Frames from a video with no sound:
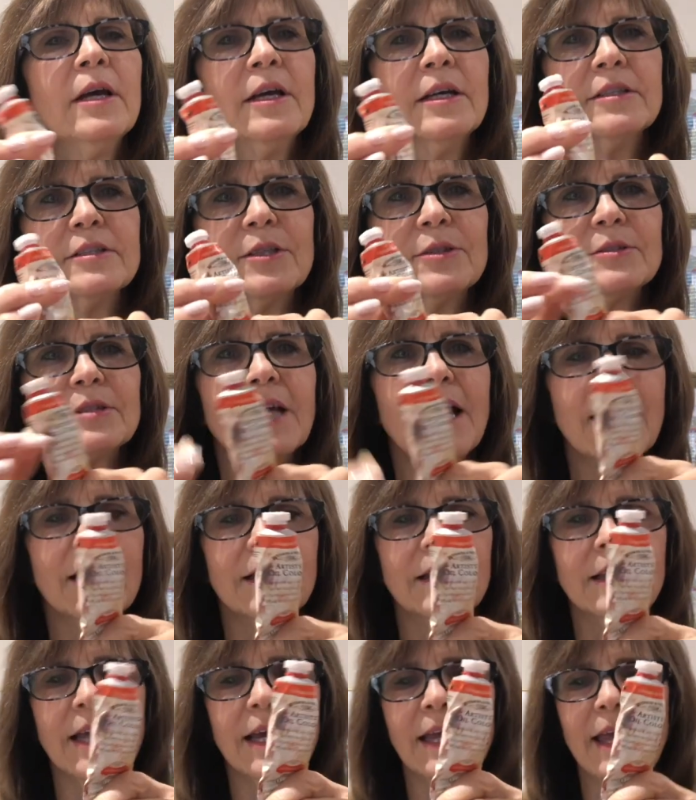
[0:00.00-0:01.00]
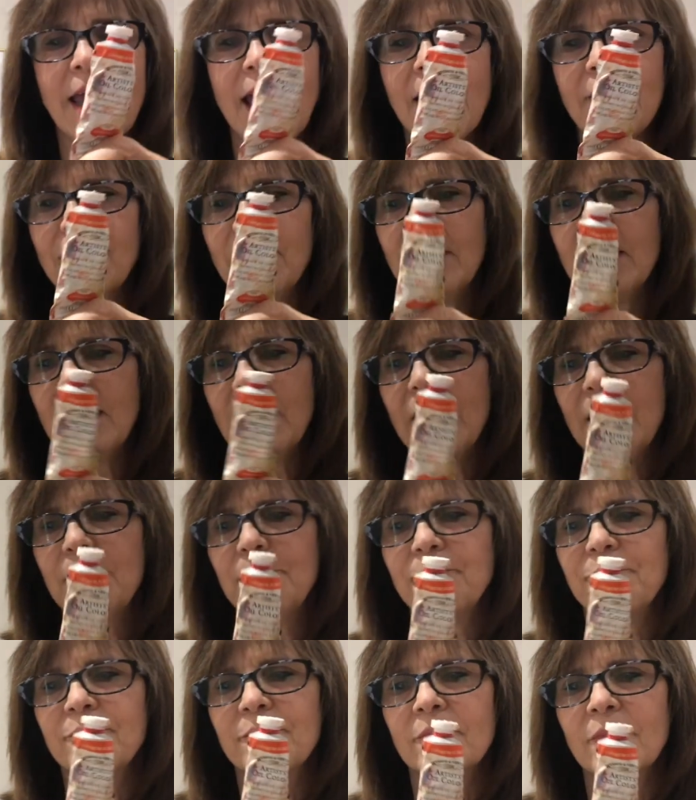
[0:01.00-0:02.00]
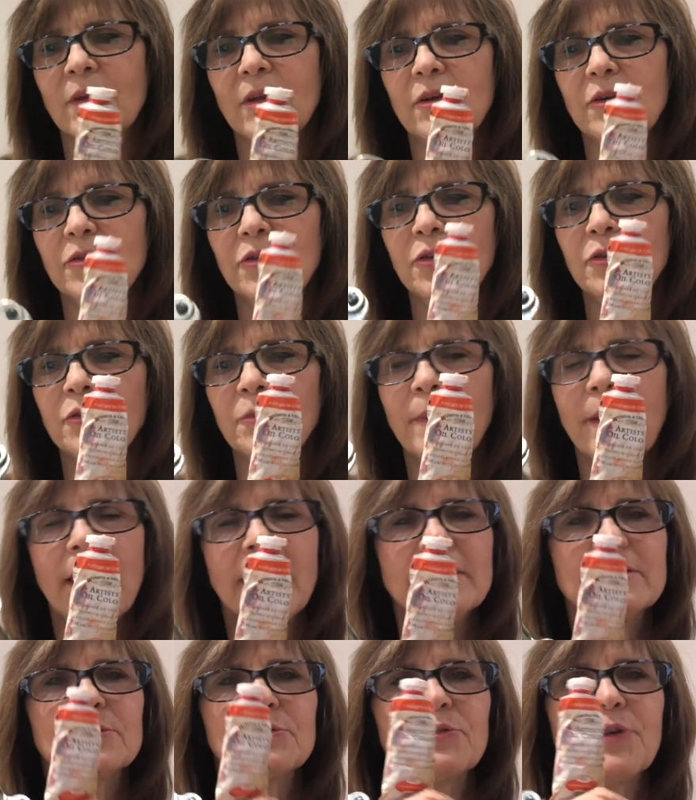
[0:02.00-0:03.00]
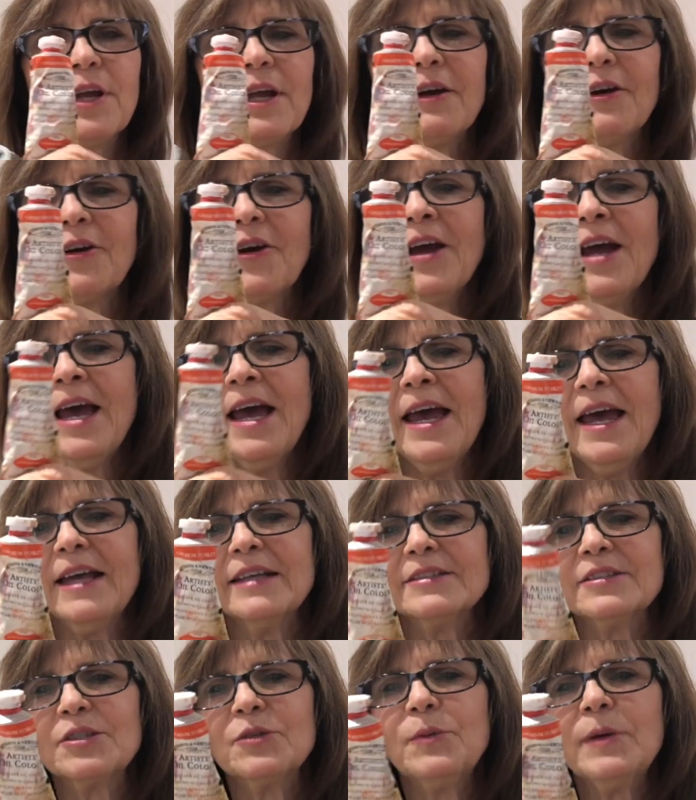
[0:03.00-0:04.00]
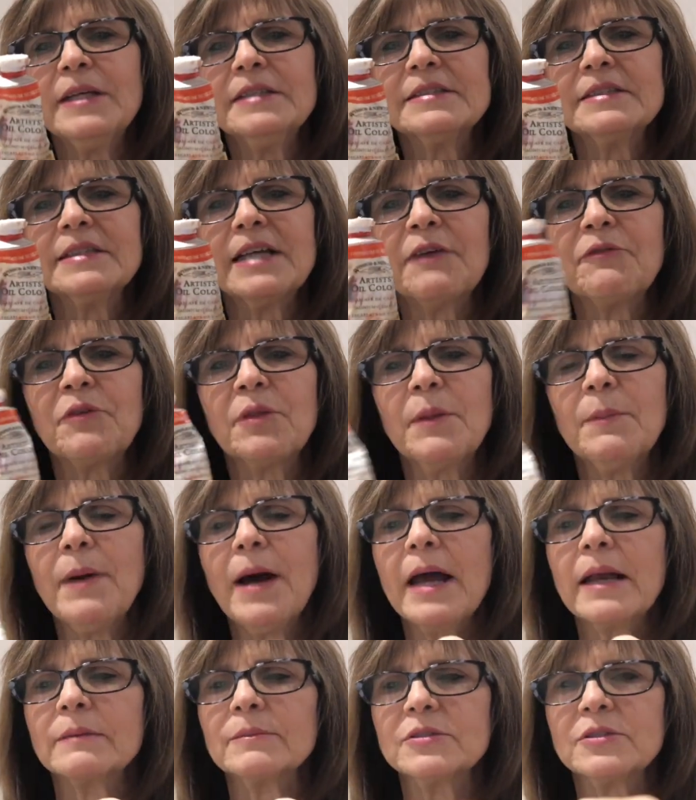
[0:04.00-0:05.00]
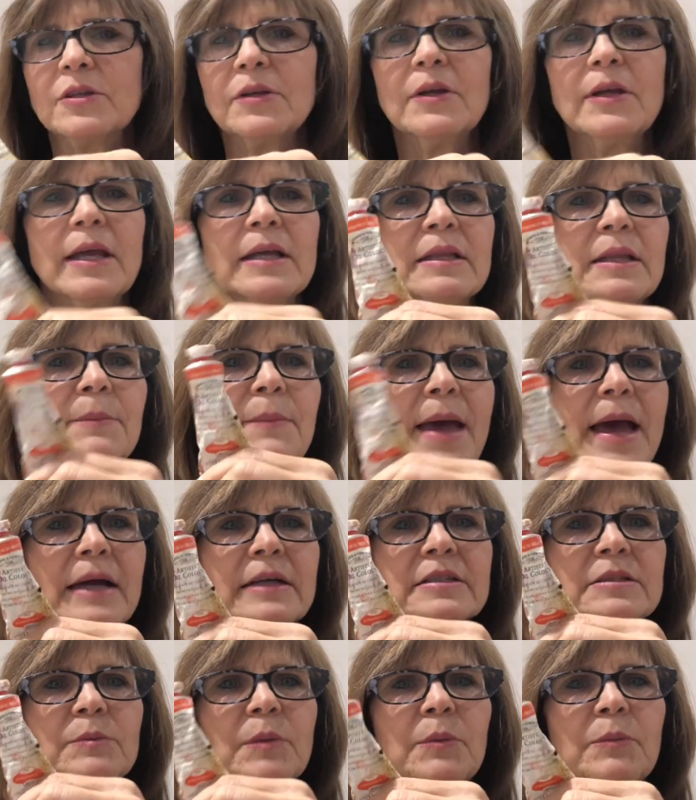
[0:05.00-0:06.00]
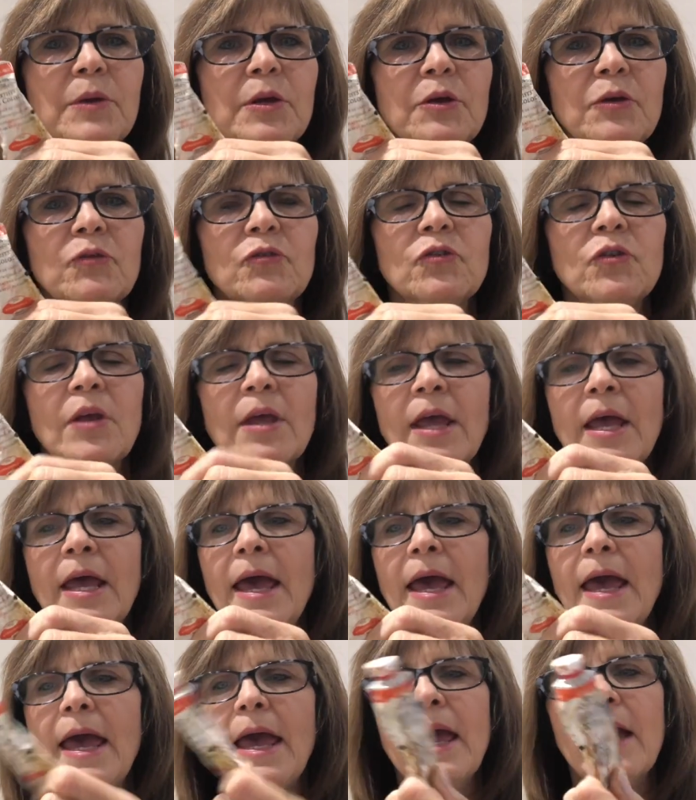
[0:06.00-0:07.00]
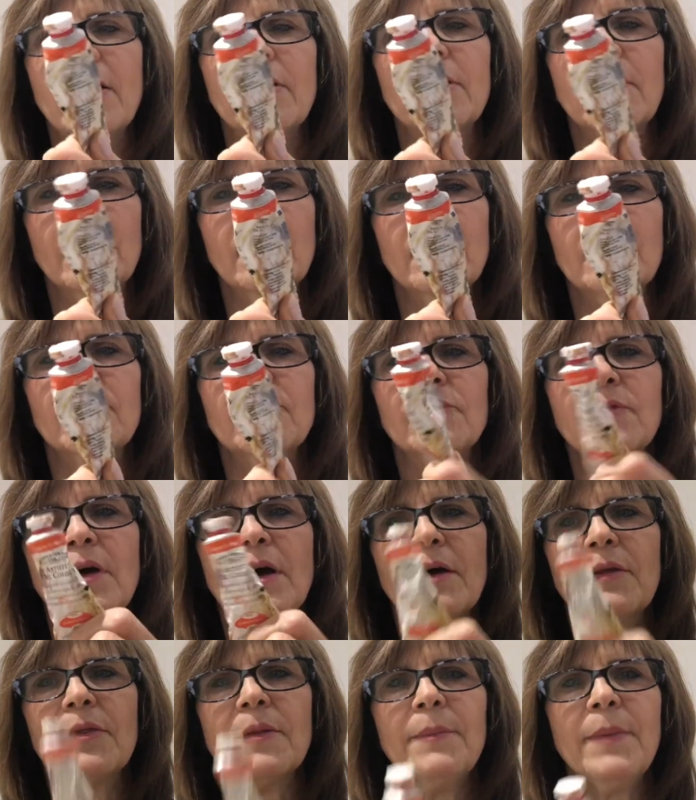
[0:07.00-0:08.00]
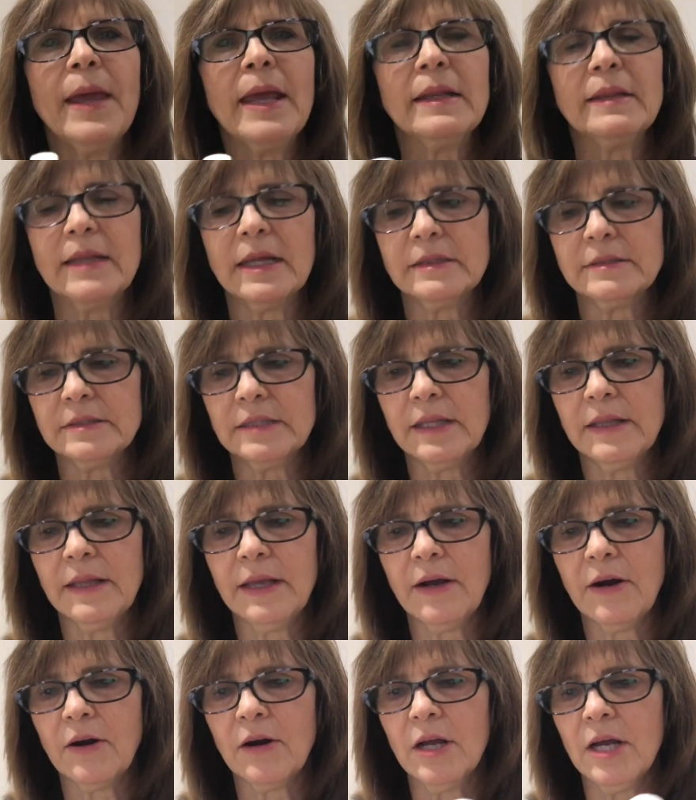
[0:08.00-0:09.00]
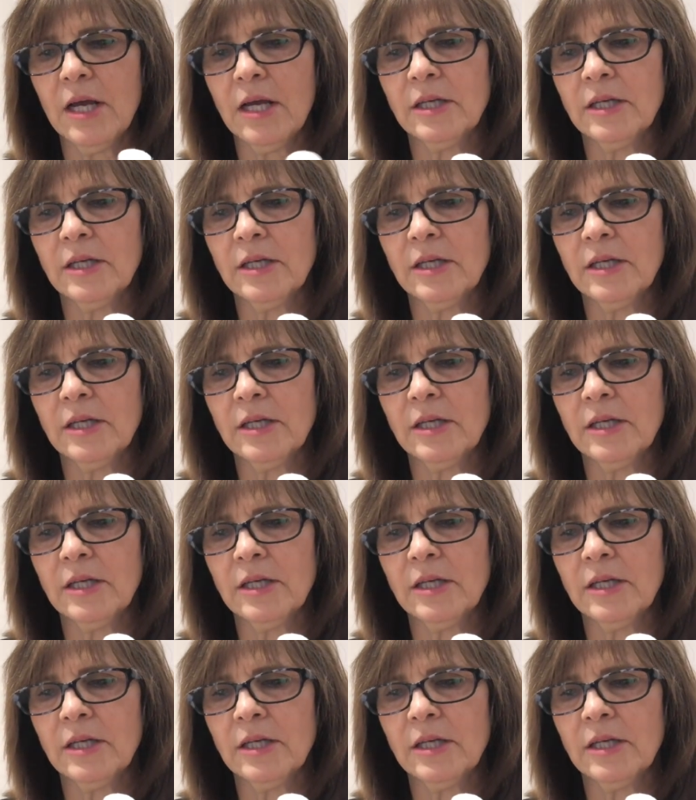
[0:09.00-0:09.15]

So it's kind of like having um, your toothpaste wringer. It squeezes out from the bottom, so you get the maximum use out of uh, the paint that's in there.